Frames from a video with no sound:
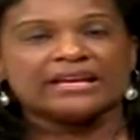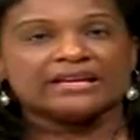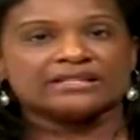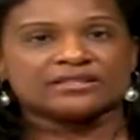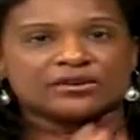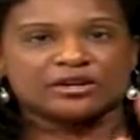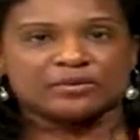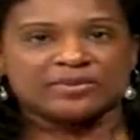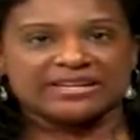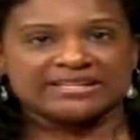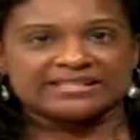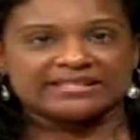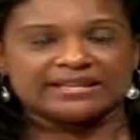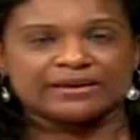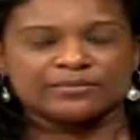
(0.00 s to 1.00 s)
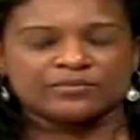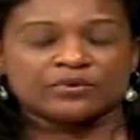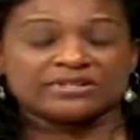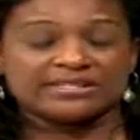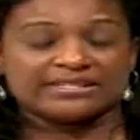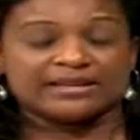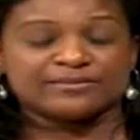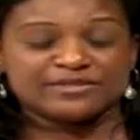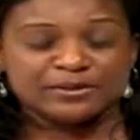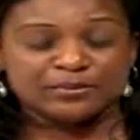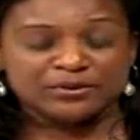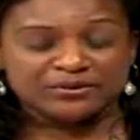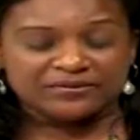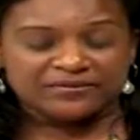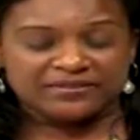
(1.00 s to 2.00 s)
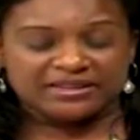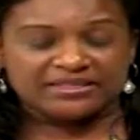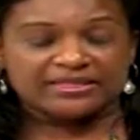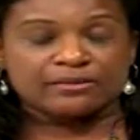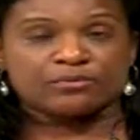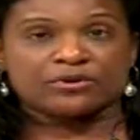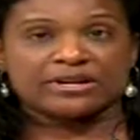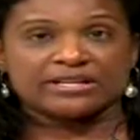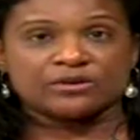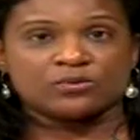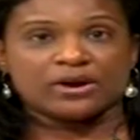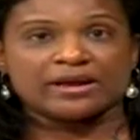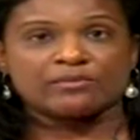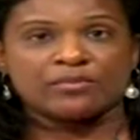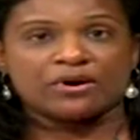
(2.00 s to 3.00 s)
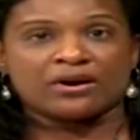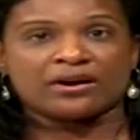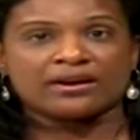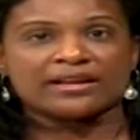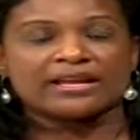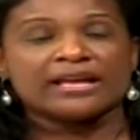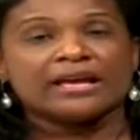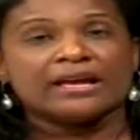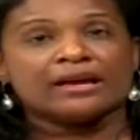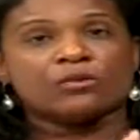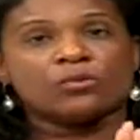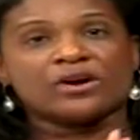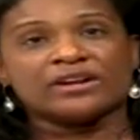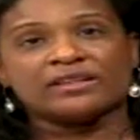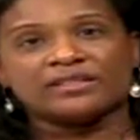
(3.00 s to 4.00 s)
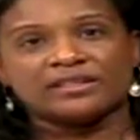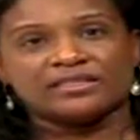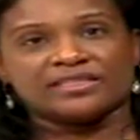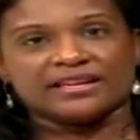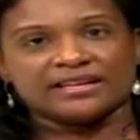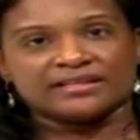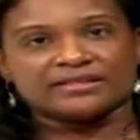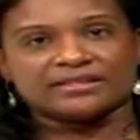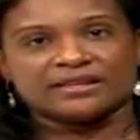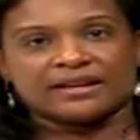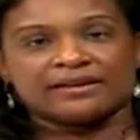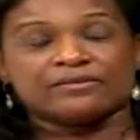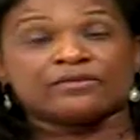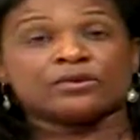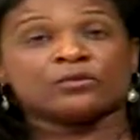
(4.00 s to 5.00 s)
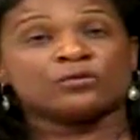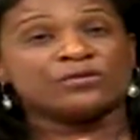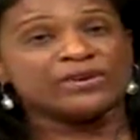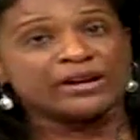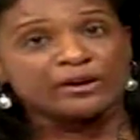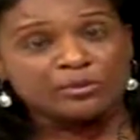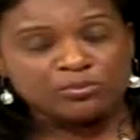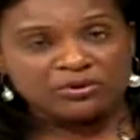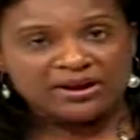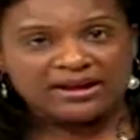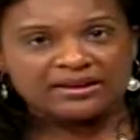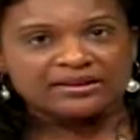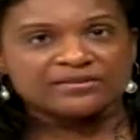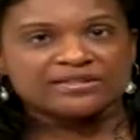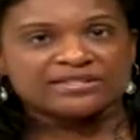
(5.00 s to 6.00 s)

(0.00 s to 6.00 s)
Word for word: It's going to be at sep on September the 5th at Brandywine Park. And one of the things that I feel very proud of